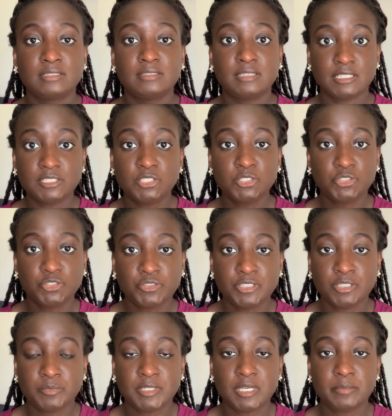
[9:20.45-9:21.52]
dentistry,
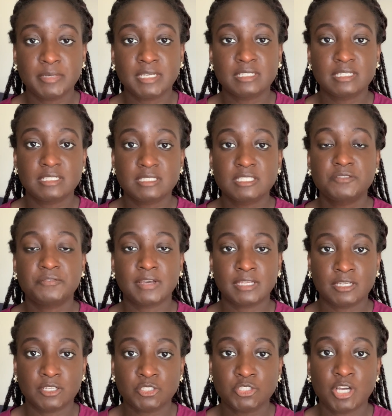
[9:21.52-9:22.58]
or becoming a dentist,
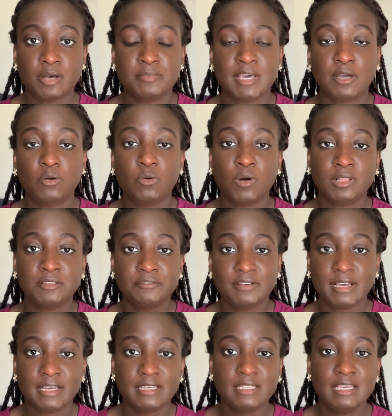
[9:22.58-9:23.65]
finding a job that
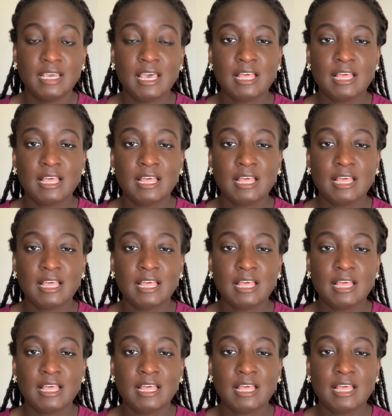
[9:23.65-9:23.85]
qualified.